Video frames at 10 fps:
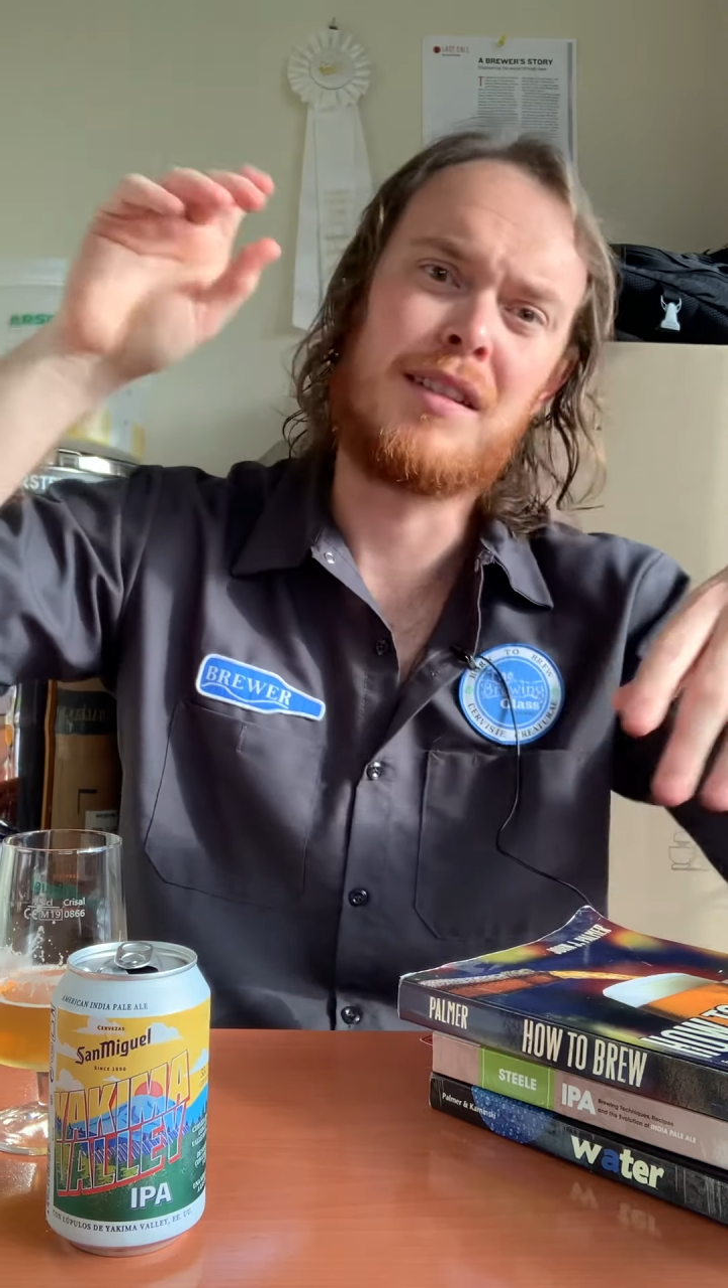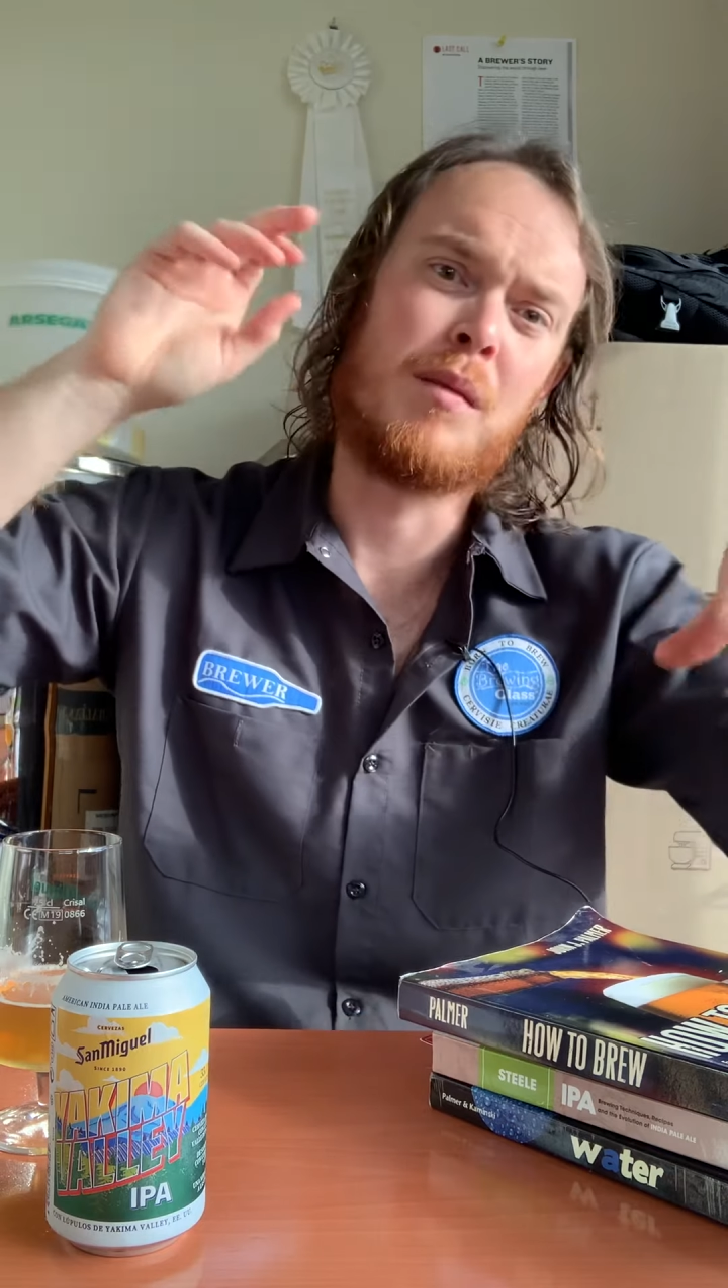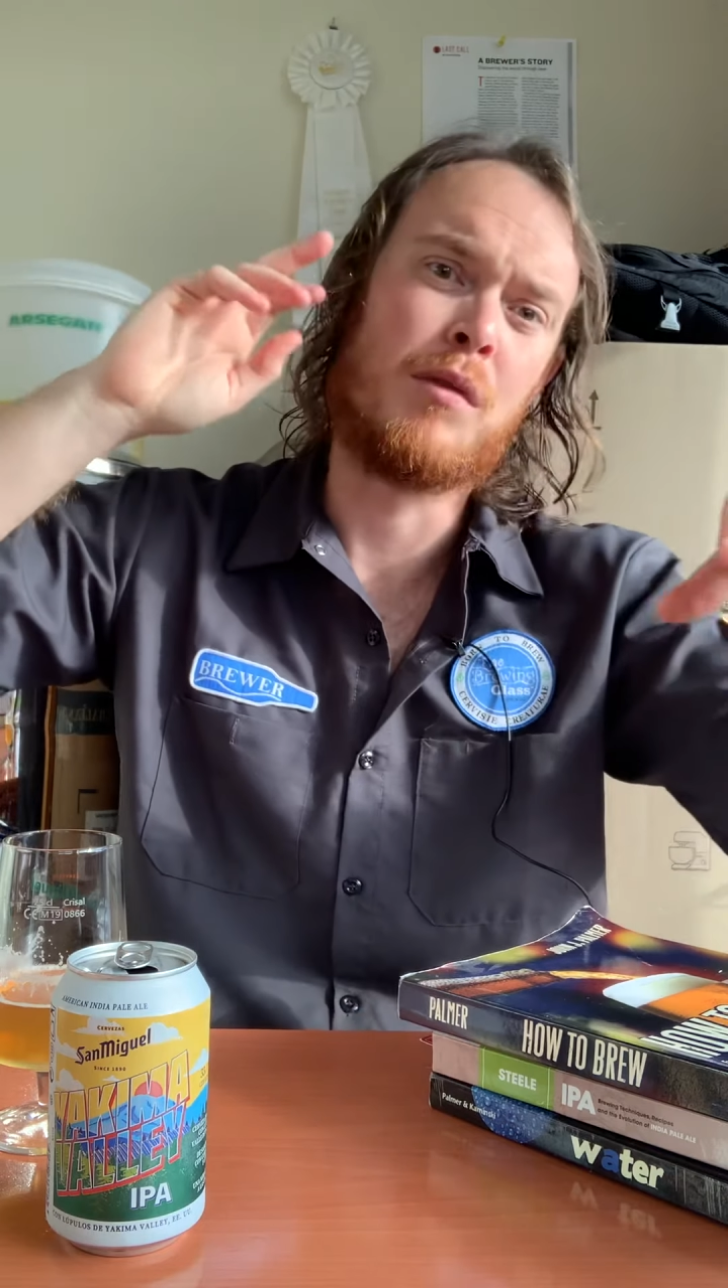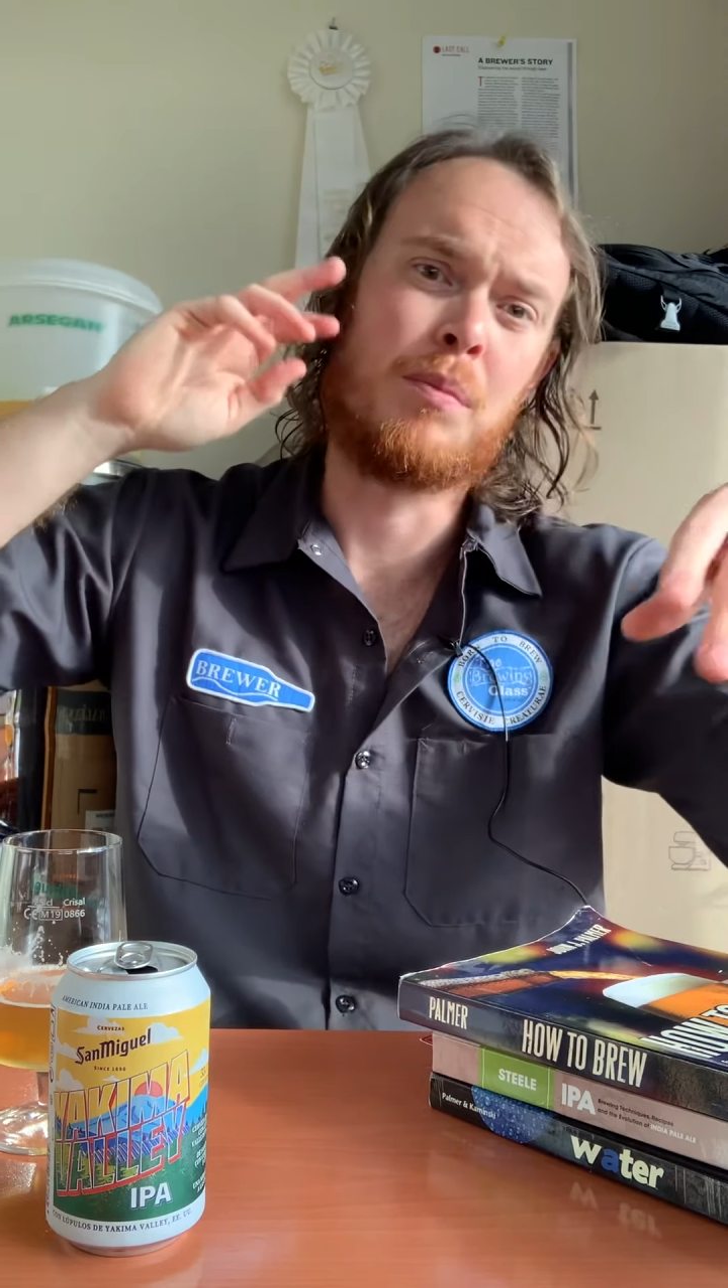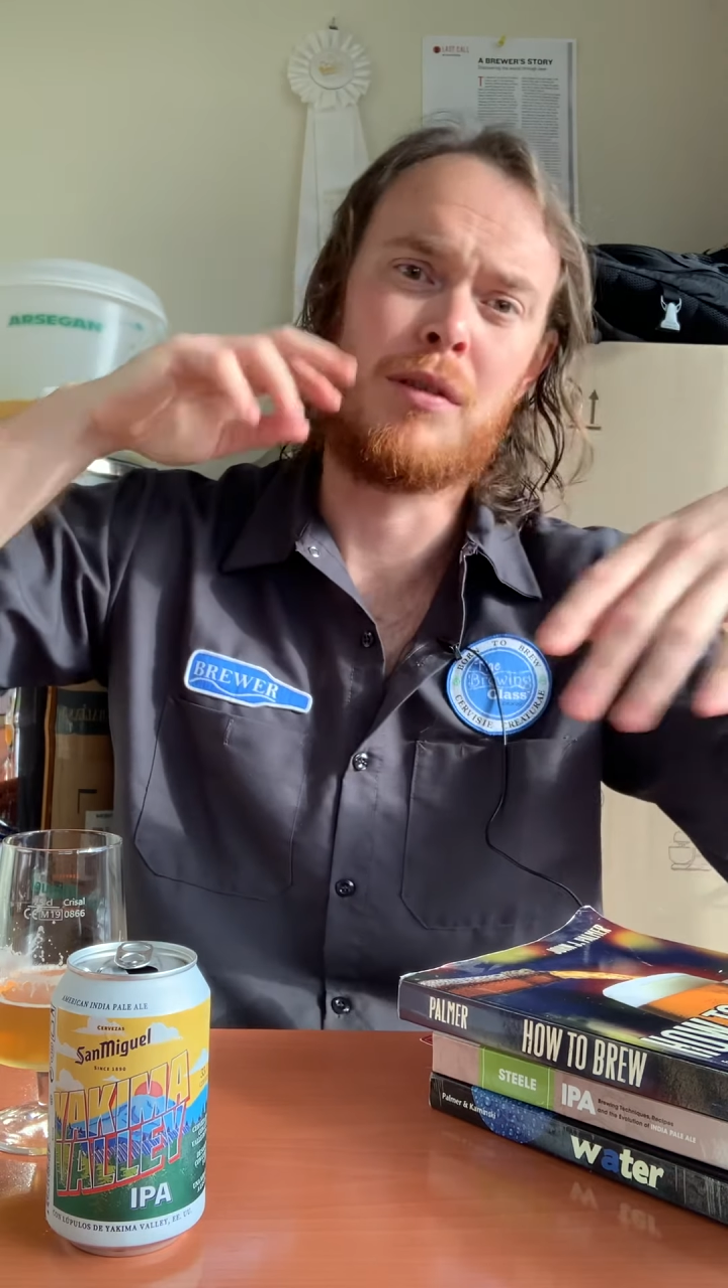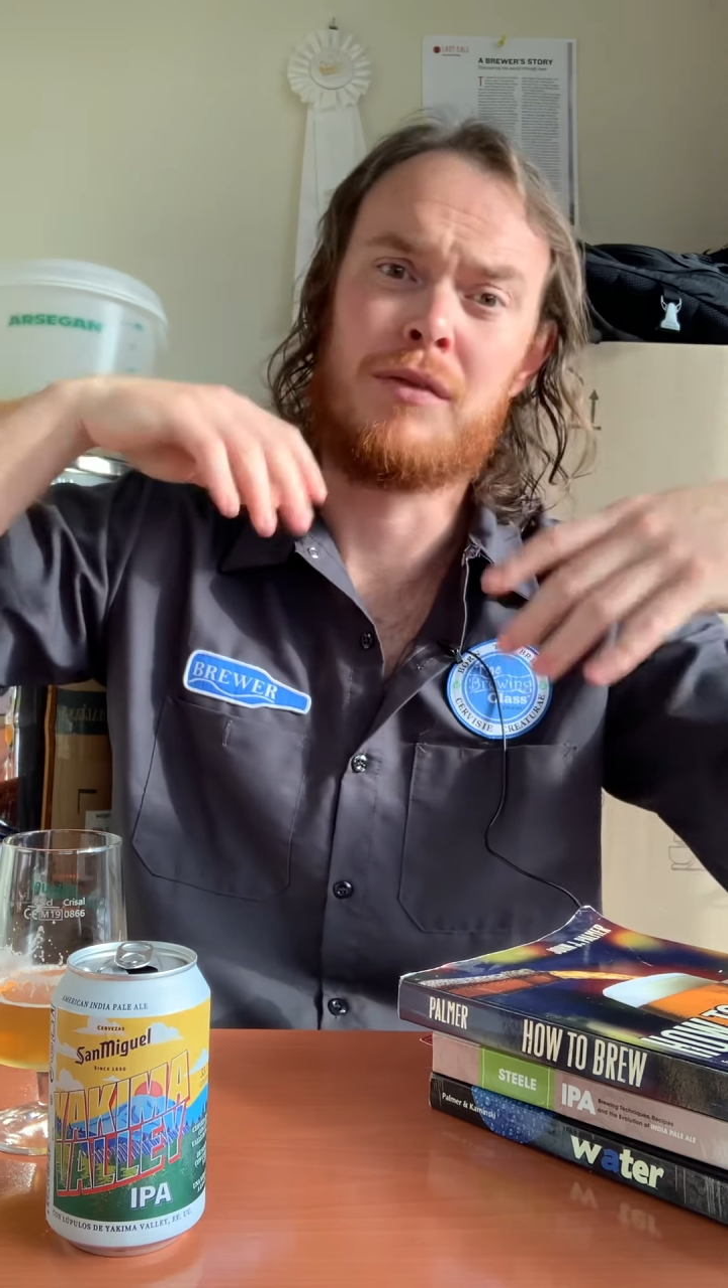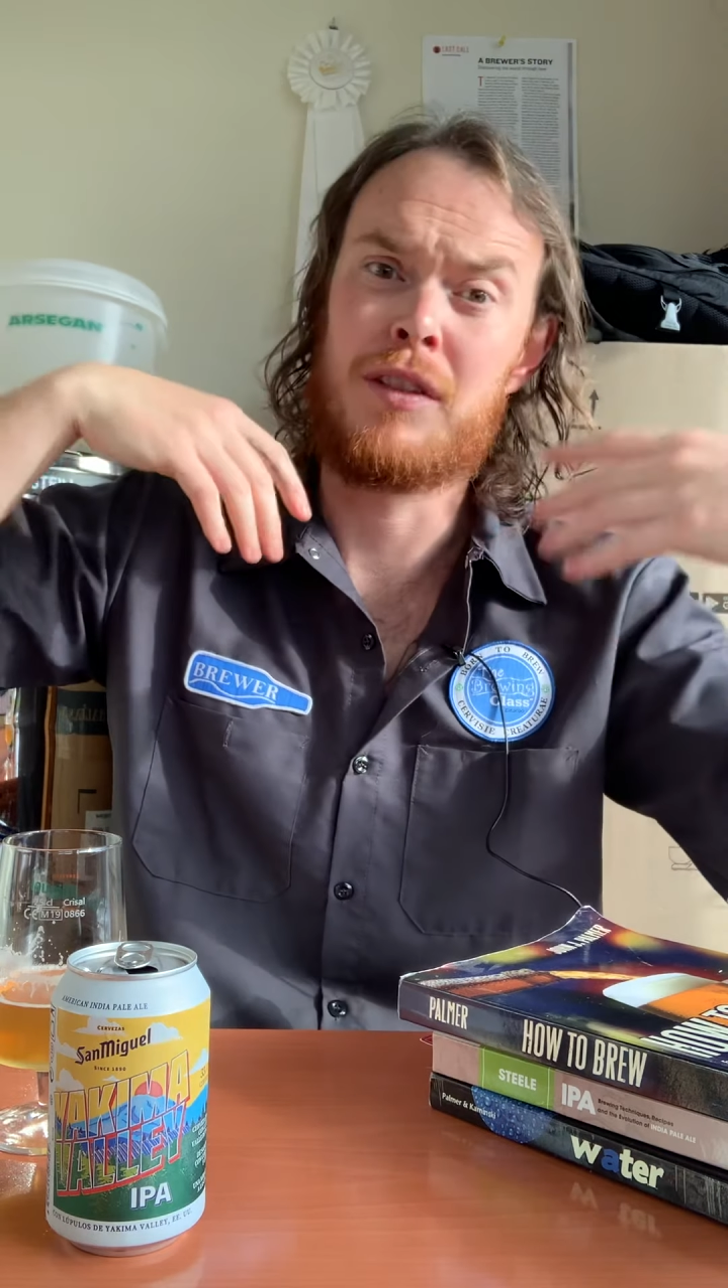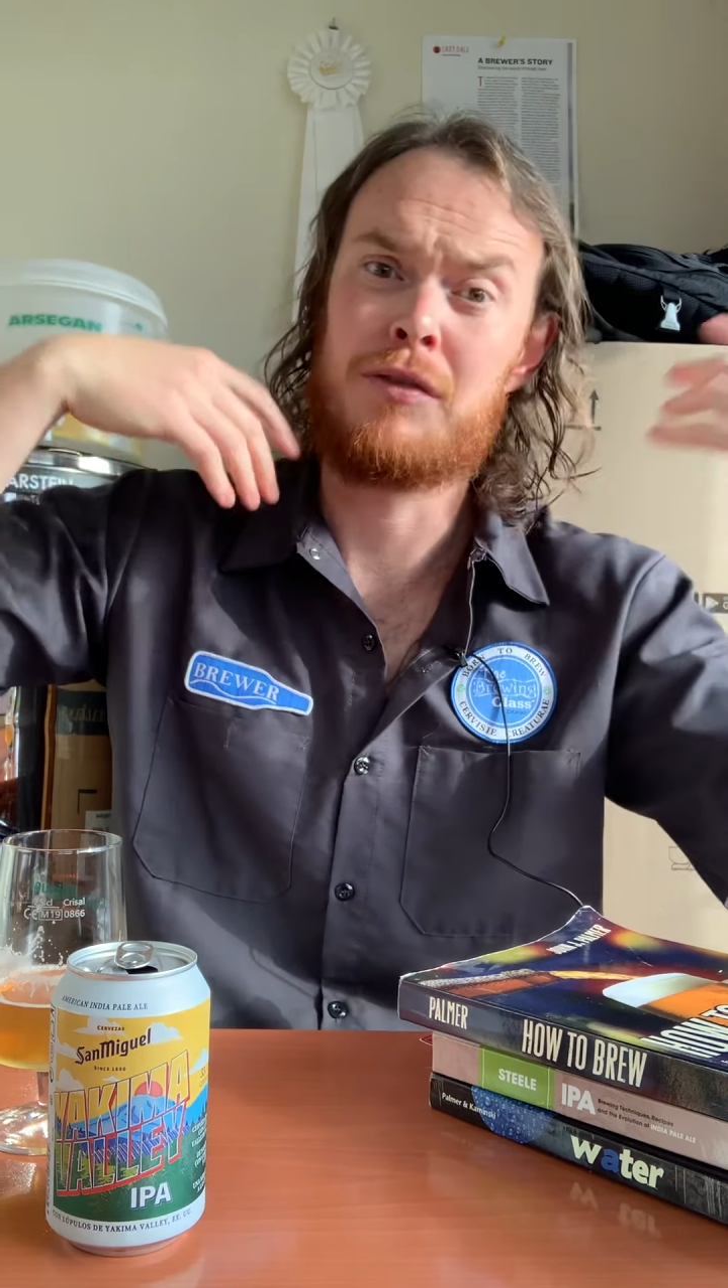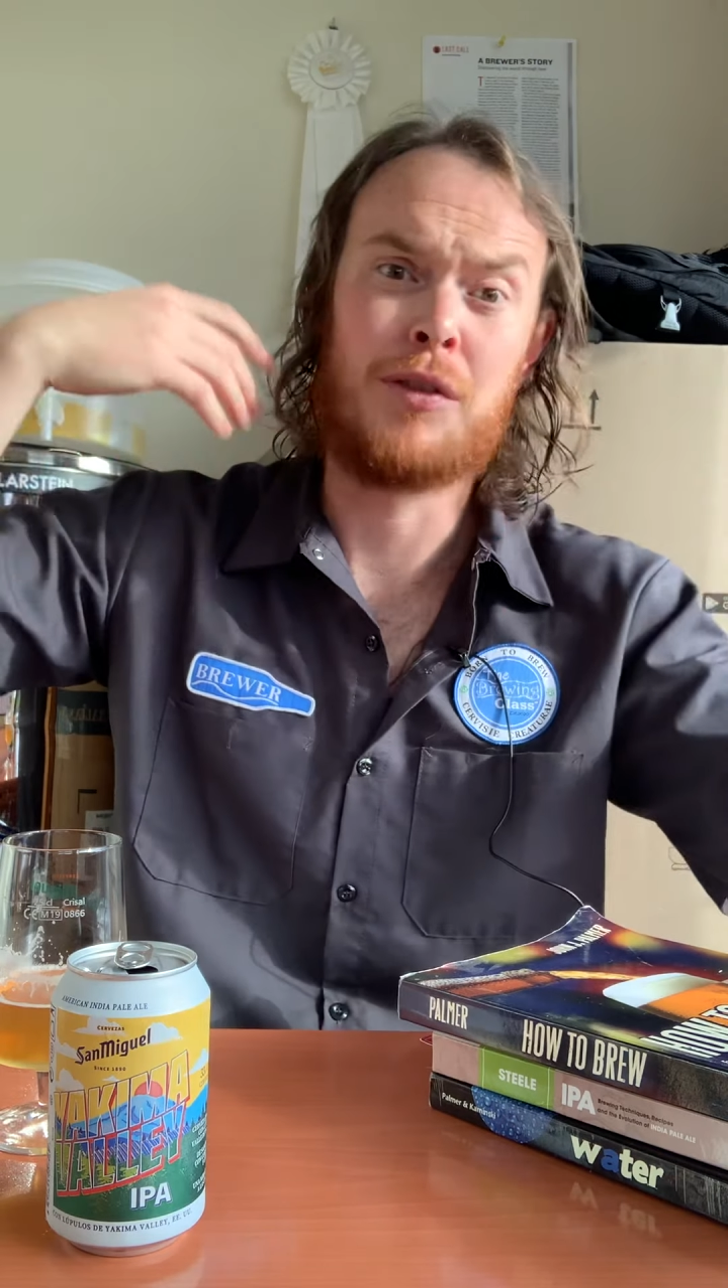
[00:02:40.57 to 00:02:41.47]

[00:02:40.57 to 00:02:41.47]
some are perfect